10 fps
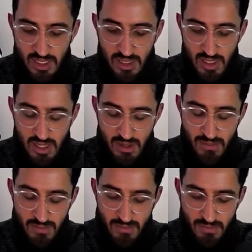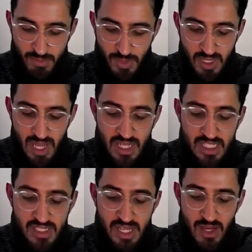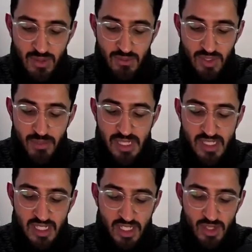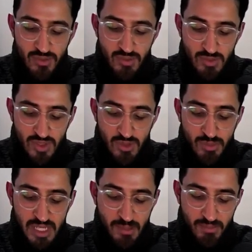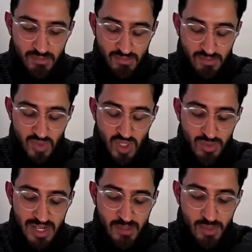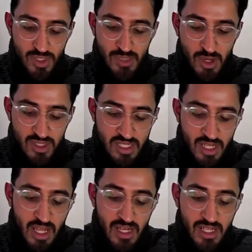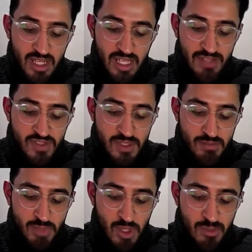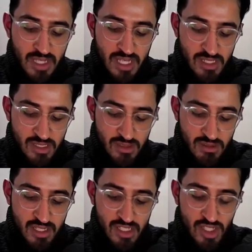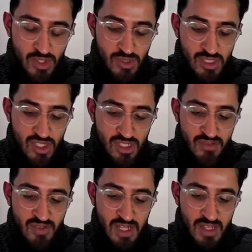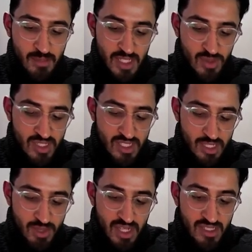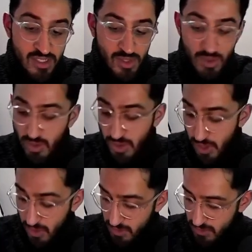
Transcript: Um, but yeah, at least now you're basically, you know, you pick up a random booster box, and and it gives the Pokemon, I guess, an excuse to justify them increasing their prices too. Although,